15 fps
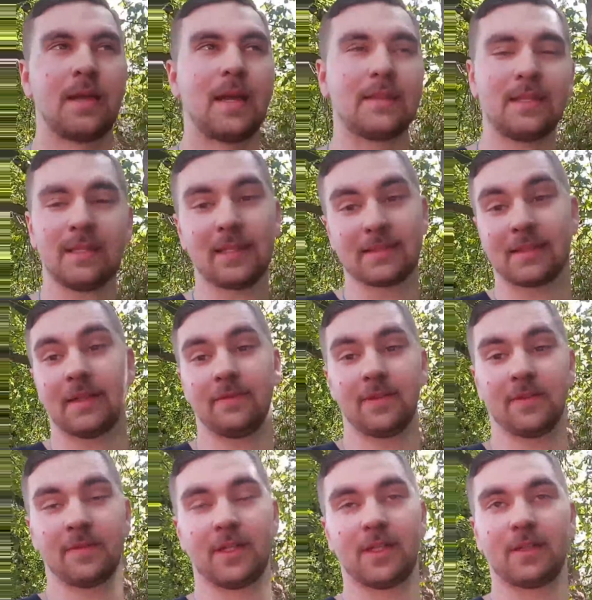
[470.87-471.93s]
I think that's enough
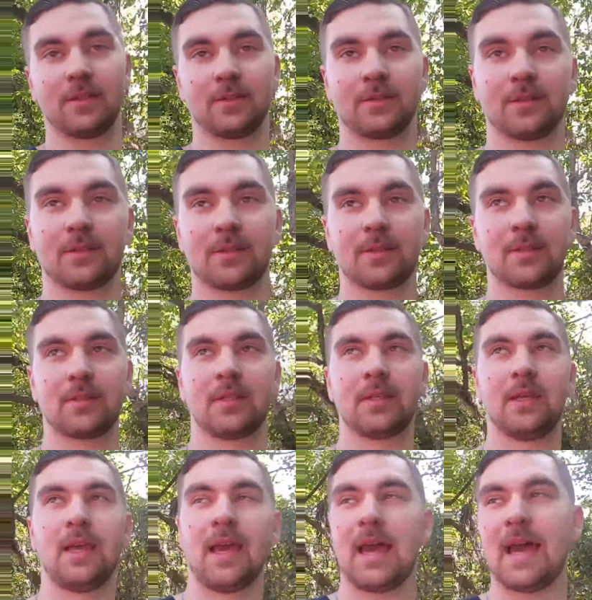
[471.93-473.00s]
of the video.
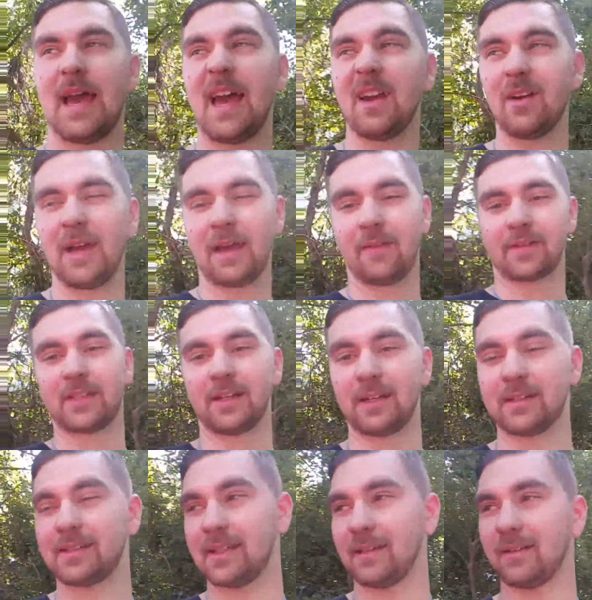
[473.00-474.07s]
I don't have a ton
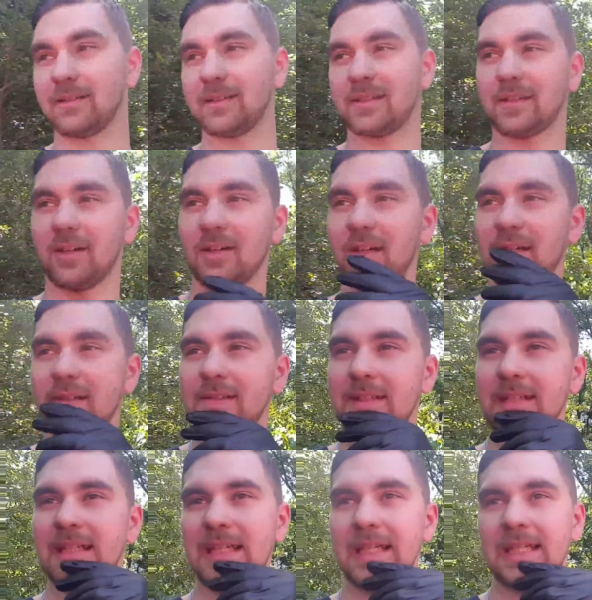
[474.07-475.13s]
to say on this car.
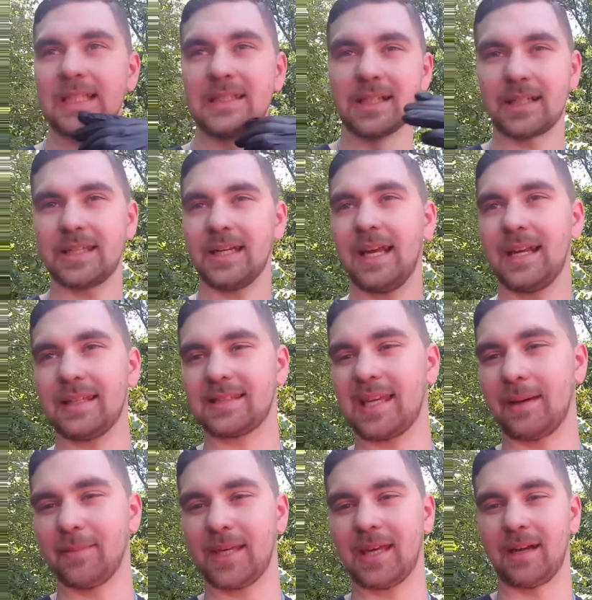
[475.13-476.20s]
Looking at it's
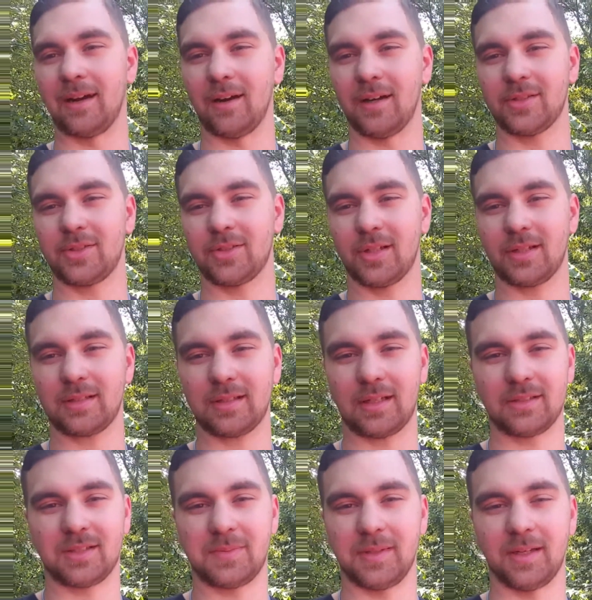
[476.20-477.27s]
got me kind of awestruck,
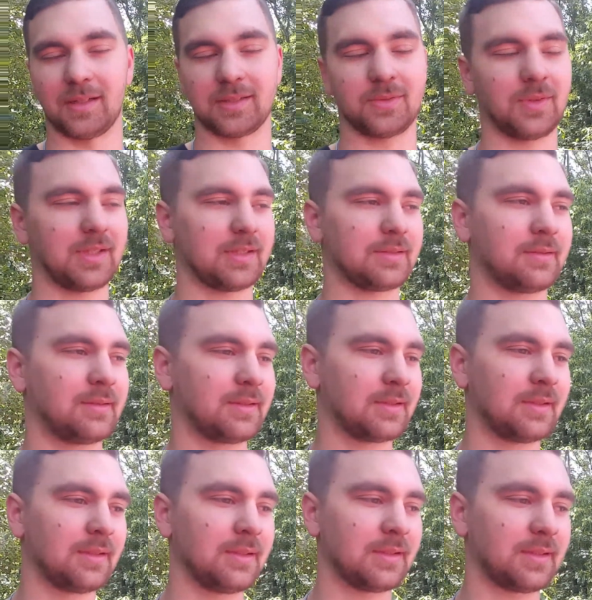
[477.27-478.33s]
I'll just be honest with you.
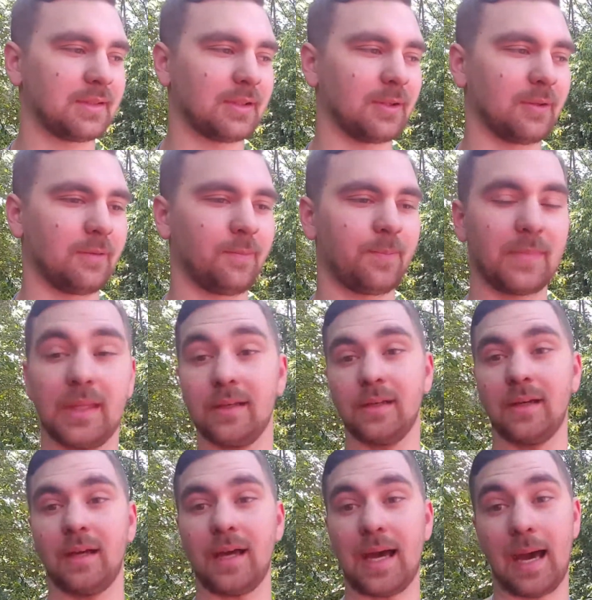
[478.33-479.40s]
So,
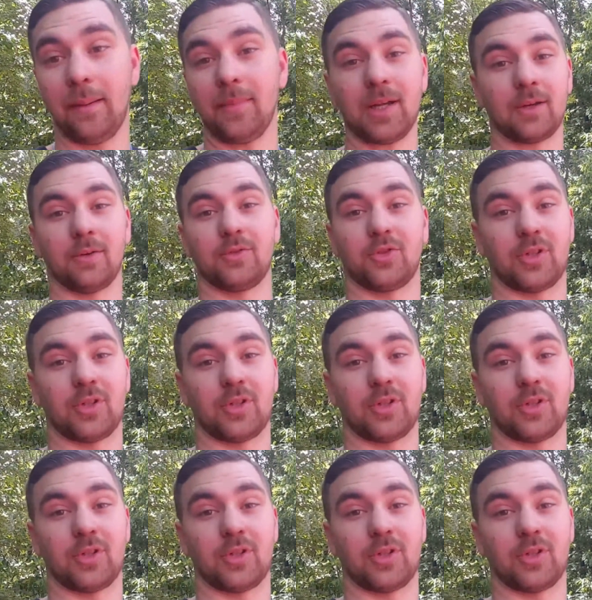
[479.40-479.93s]
I'm gonna go